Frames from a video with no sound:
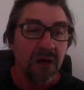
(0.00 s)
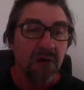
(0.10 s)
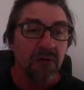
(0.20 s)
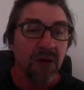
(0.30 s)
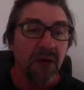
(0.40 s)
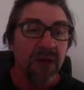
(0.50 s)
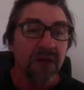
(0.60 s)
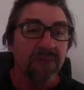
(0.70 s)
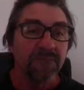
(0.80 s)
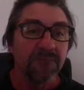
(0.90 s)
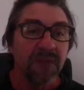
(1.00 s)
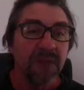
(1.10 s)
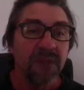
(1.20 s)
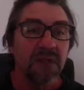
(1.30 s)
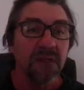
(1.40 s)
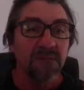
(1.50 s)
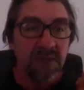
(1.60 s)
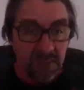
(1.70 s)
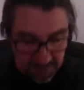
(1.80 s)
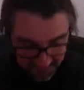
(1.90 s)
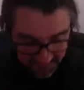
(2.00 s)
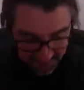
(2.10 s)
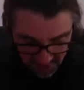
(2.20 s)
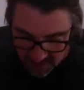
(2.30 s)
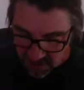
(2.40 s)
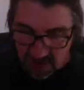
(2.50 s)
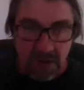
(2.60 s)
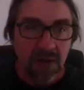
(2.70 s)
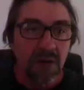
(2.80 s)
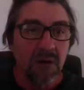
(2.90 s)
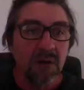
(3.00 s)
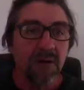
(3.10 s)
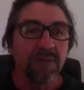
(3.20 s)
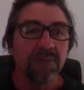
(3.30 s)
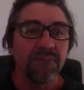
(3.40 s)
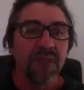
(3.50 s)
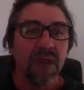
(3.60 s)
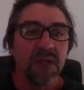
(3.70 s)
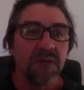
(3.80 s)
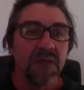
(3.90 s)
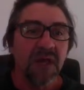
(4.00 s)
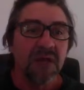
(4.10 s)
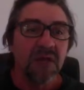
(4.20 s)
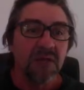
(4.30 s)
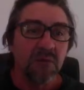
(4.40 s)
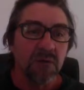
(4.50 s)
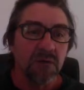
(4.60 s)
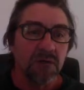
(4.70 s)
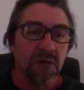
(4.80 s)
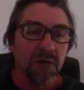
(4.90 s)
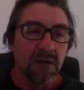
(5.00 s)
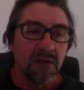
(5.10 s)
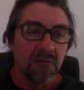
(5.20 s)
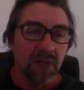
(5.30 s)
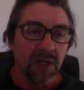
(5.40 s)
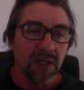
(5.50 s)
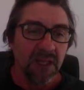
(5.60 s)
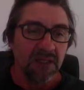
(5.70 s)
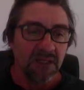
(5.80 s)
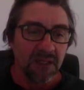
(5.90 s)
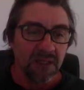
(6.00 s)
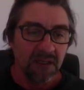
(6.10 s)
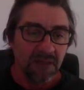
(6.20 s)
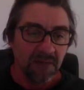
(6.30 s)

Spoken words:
right? Let me fill this, and let me add another one. Ooh, I like that.